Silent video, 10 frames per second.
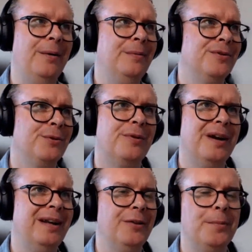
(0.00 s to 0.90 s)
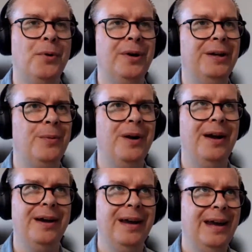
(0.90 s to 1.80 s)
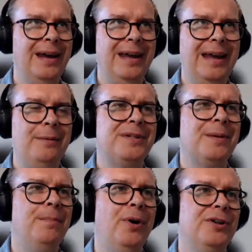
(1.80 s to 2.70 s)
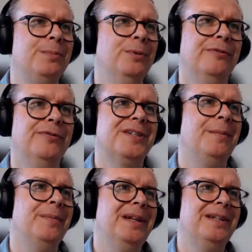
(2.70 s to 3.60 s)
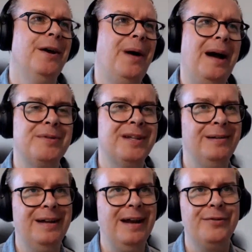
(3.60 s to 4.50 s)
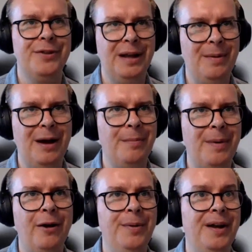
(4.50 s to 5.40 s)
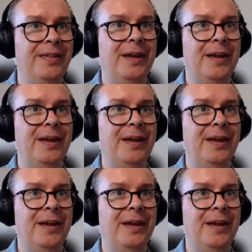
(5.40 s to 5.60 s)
It was already at the point where it was impossible for somebody to know absolutely everything about Power BI.